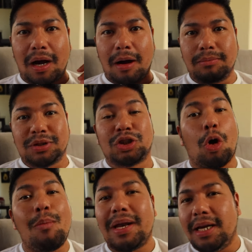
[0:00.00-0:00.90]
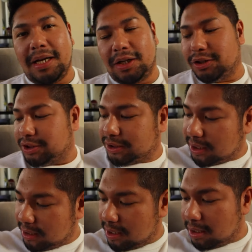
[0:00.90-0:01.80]
um, so many
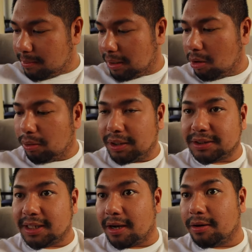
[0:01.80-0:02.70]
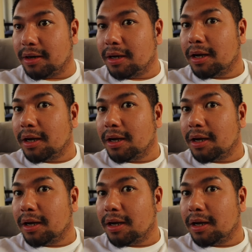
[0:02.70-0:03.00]
years. Uh, let me lower this down.